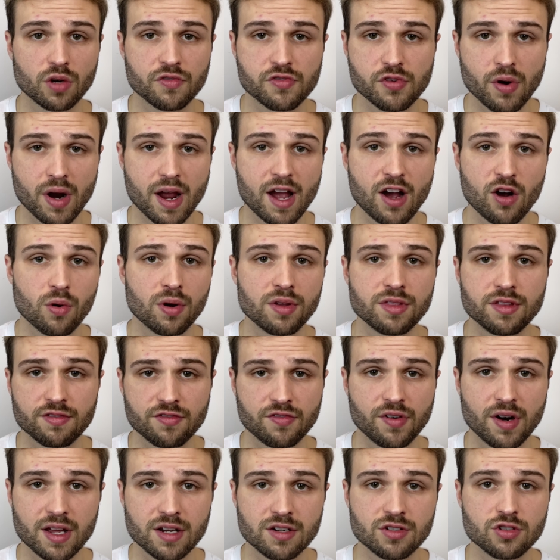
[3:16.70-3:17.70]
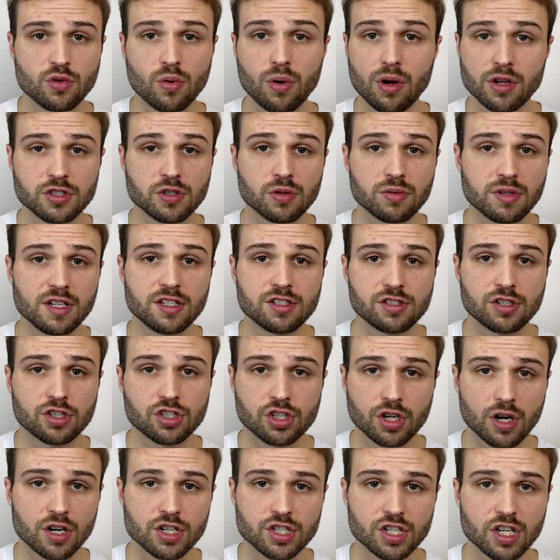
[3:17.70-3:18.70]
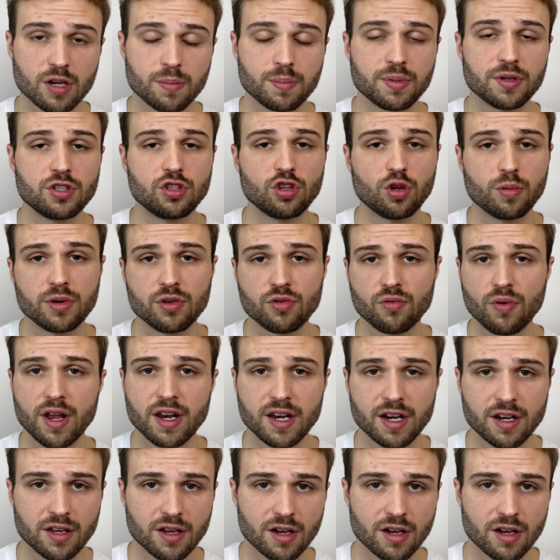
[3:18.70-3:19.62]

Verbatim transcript: if you're out with a friend who also needs to charge up, you'll be ready to